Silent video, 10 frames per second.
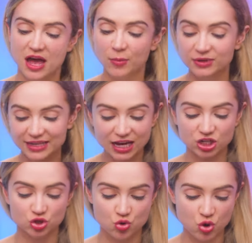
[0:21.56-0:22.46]
And what's
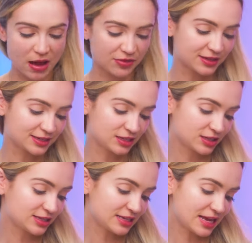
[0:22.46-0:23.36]
extra cool about this is
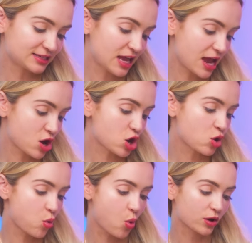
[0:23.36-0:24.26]
this says Air
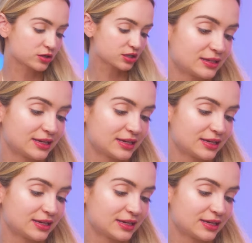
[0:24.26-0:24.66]
Quart,